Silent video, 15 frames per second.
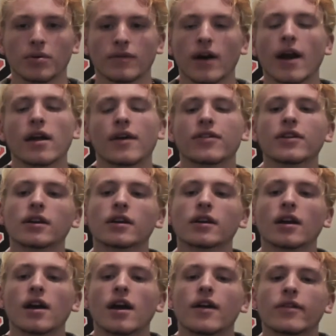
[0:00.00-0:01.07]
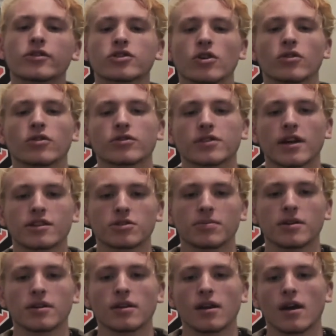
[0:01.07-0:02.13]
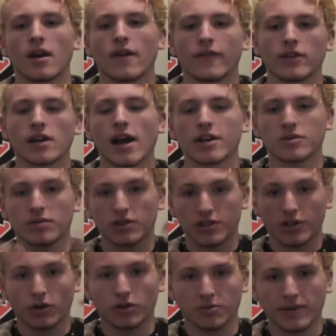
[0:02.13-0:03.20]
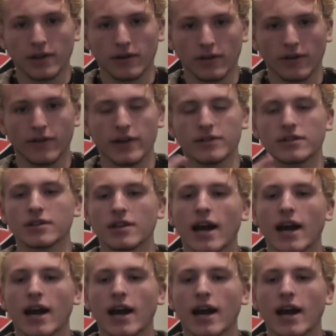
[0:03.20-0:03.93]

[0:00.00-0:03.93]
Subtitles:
I think they're Joker's henchmen, the guys with the skulls painted on their faces.